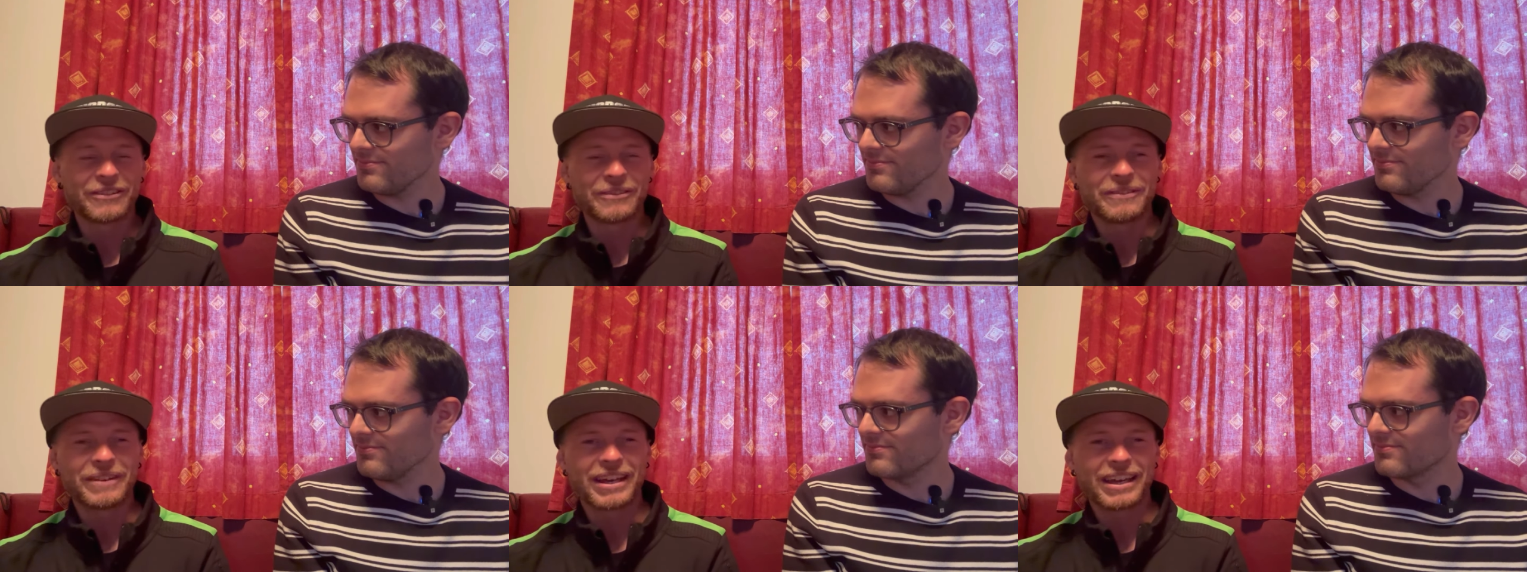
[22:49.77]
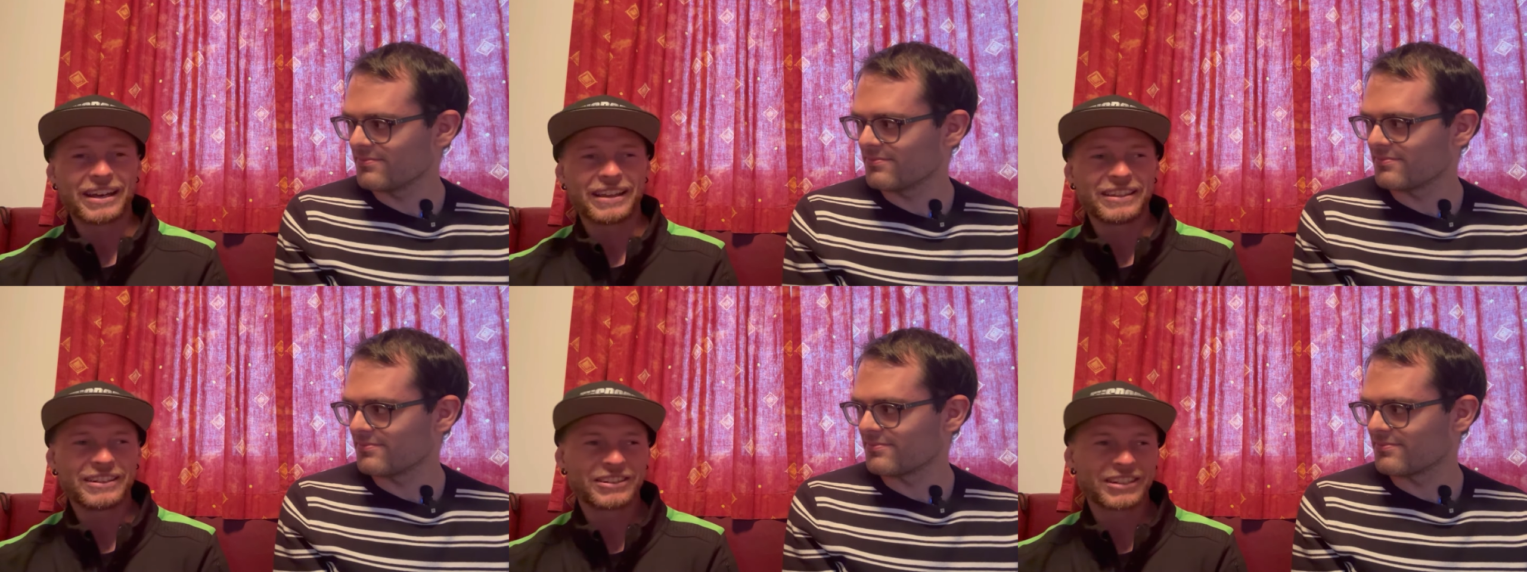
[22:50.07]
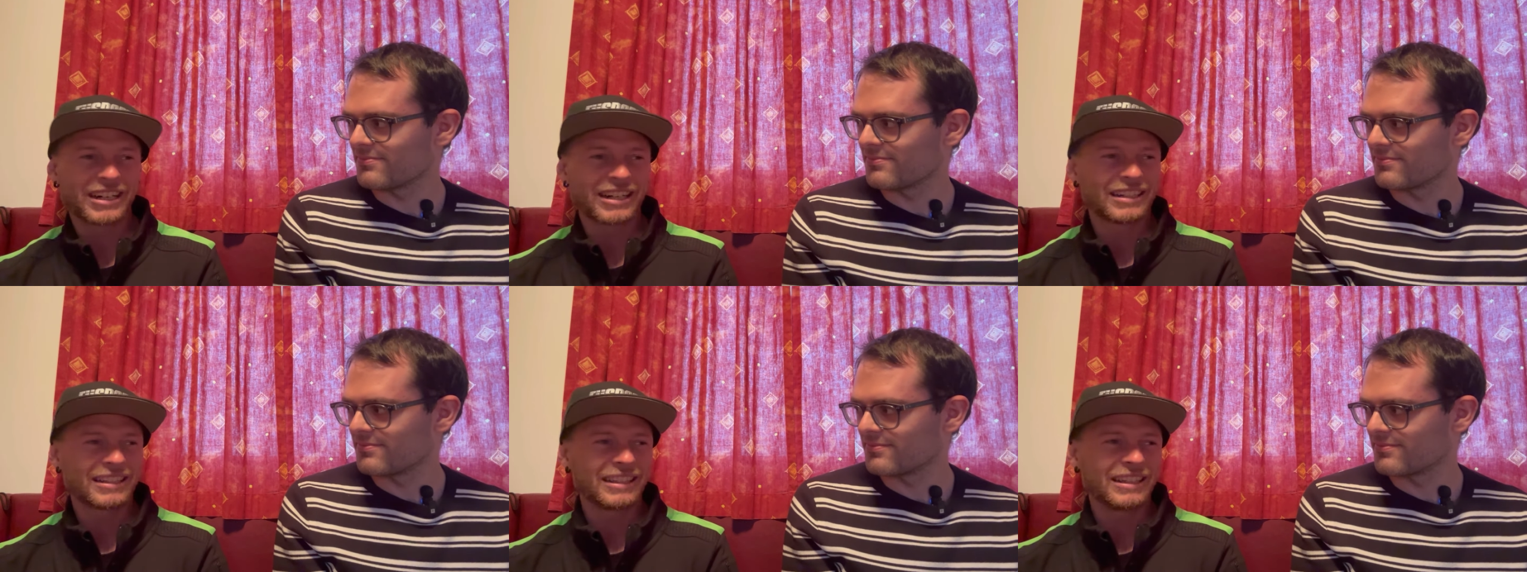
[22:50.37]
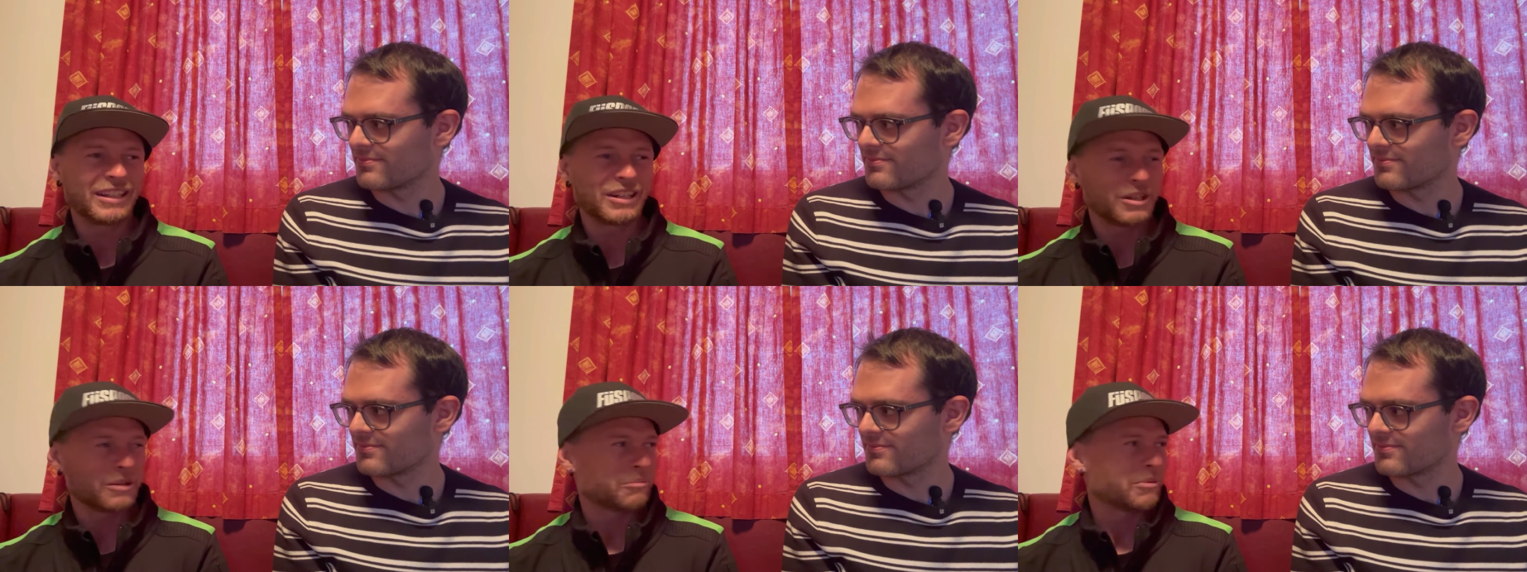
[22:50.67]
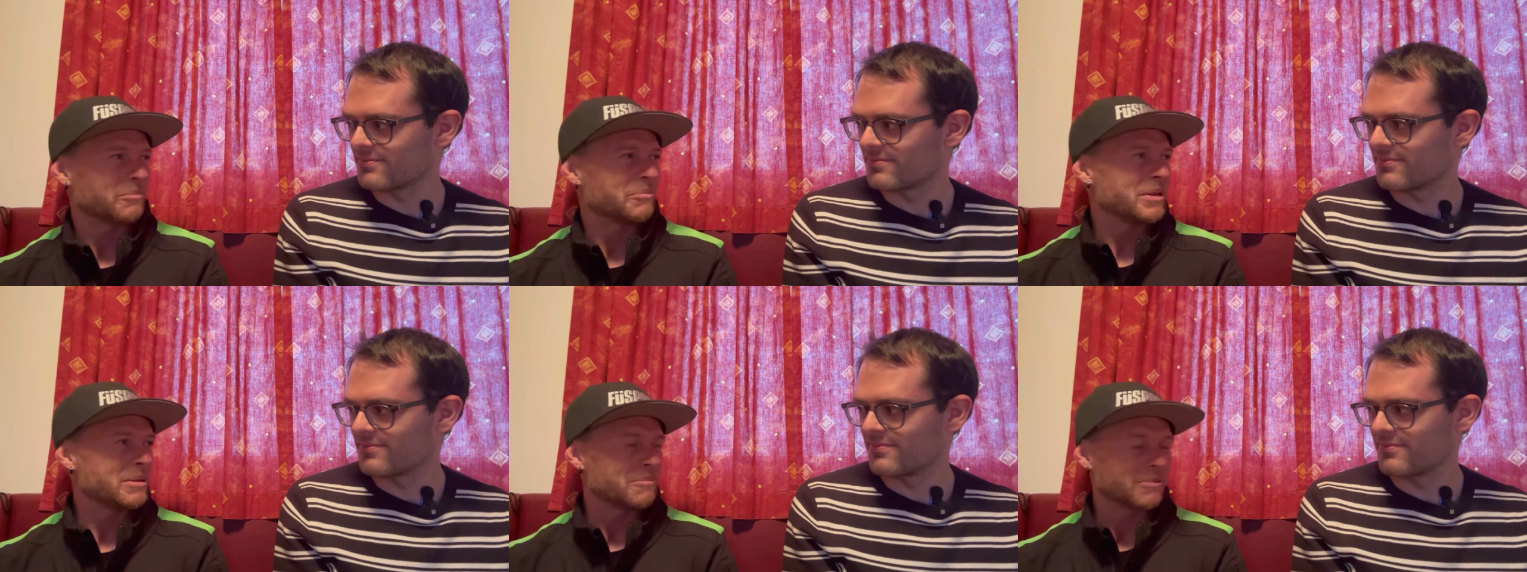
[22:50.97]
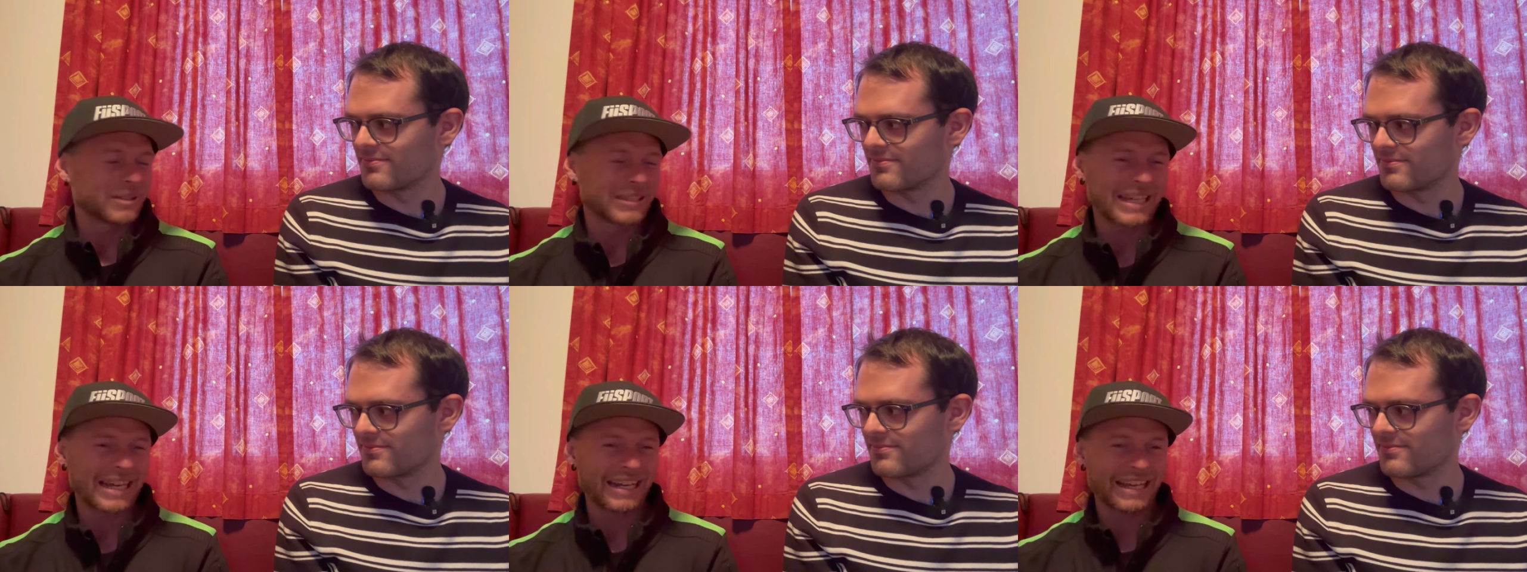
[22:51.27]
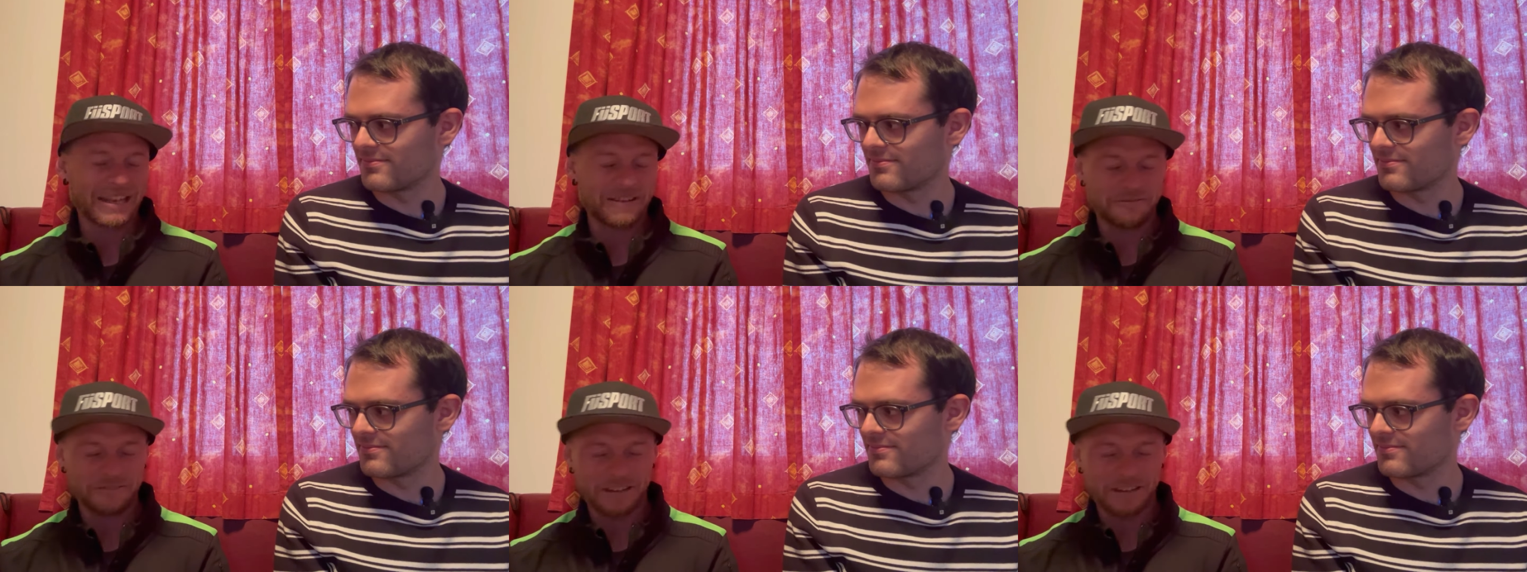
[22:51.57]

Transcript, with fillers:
Speaker 1: from there. The track cleaned up and people started getting